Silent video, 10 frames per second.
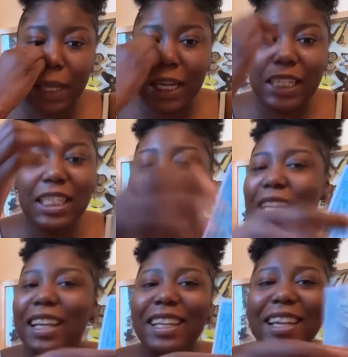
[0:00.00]
It's just
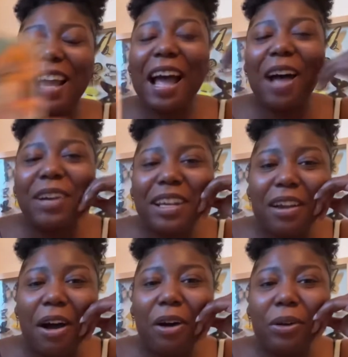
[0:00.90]
like, look at how in
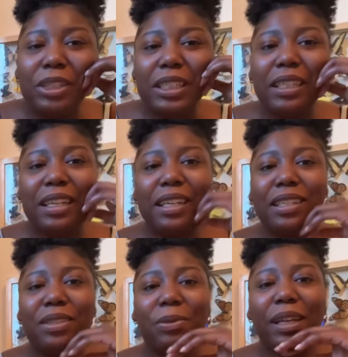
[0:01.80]
awe she
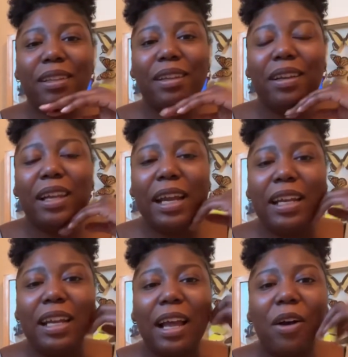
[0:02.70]
is with the
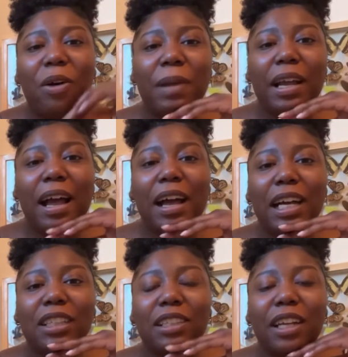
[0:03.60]
lady. Like, oh my
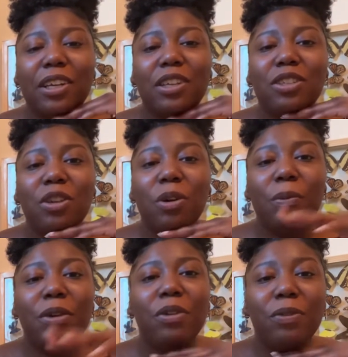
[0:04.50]
gosh, like, you're so
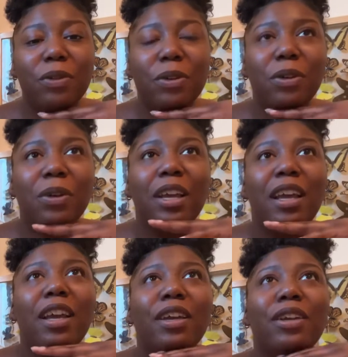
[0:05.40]
beautiful.
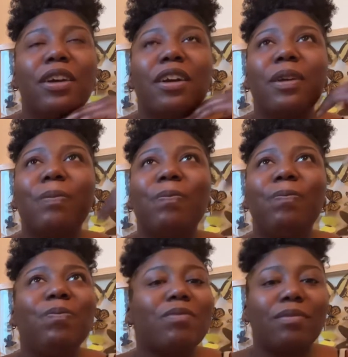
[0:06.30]
You're,
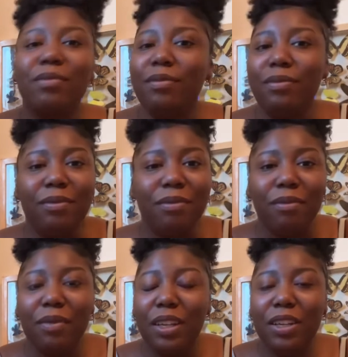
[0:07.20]

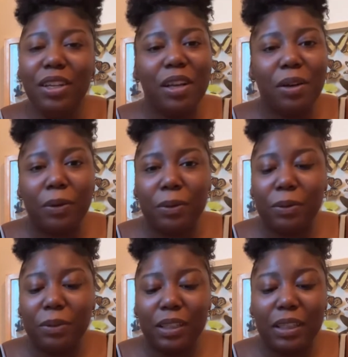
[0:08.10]
you
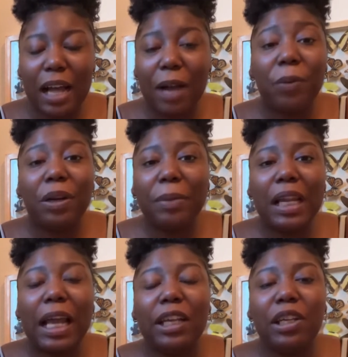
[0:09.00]
know, I want to be
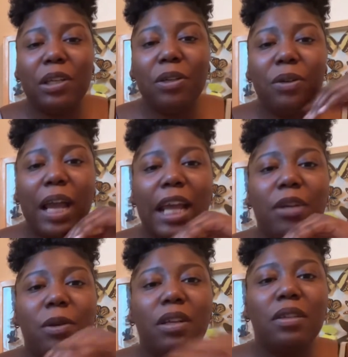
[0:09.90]
like you. And
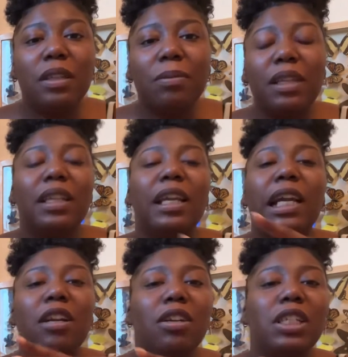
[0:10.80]
you want to know something? The
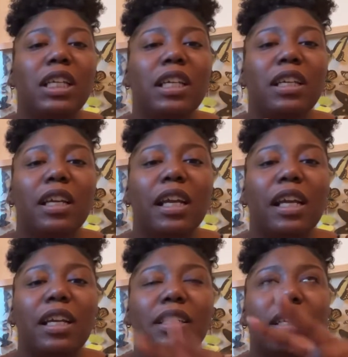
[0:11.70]
energy
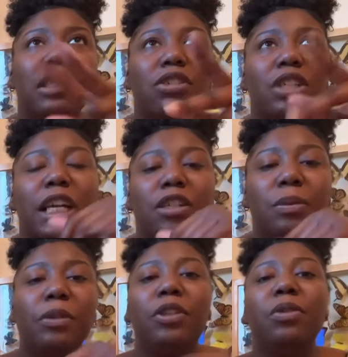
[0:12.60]
is
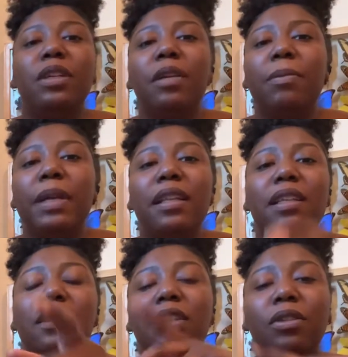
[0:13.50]
interchangeable. You could be
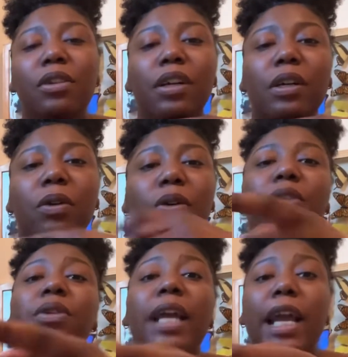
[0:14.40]
this little girl, or
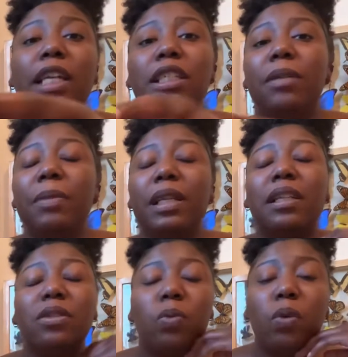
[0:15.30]
you could actually be
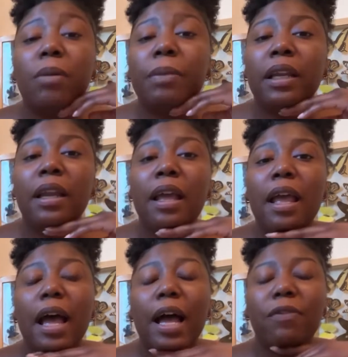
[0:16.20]
this woman.
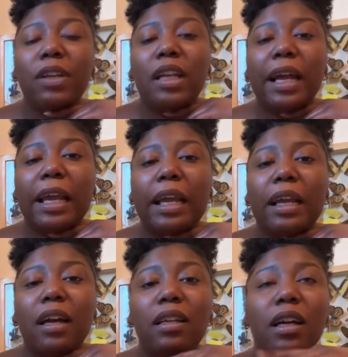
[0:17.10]
I feel like
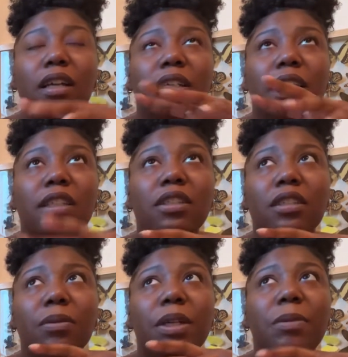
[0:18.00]
it's
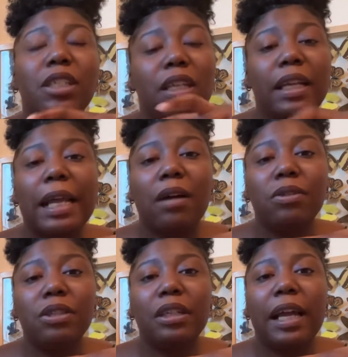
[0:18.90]
pretty much an
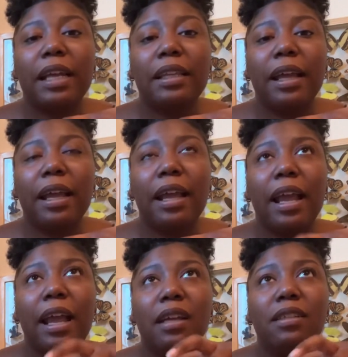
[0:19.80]
encounter like that
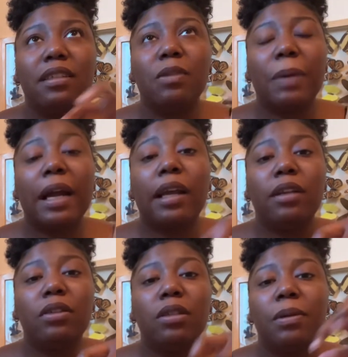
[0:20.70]
has inspired
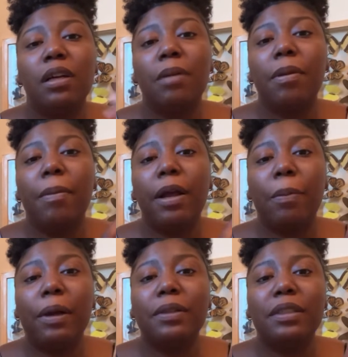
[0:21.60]
you to become a better
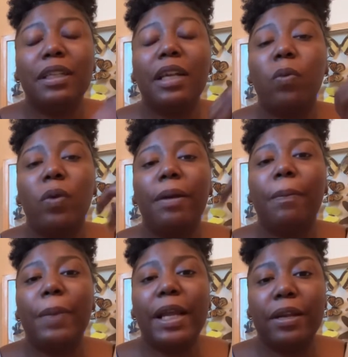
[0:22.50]
person and want
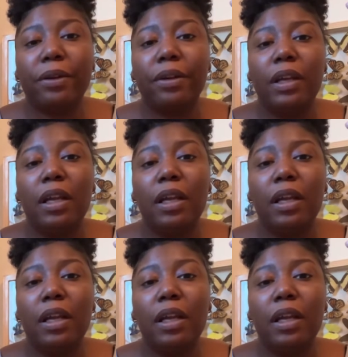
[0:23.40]
better.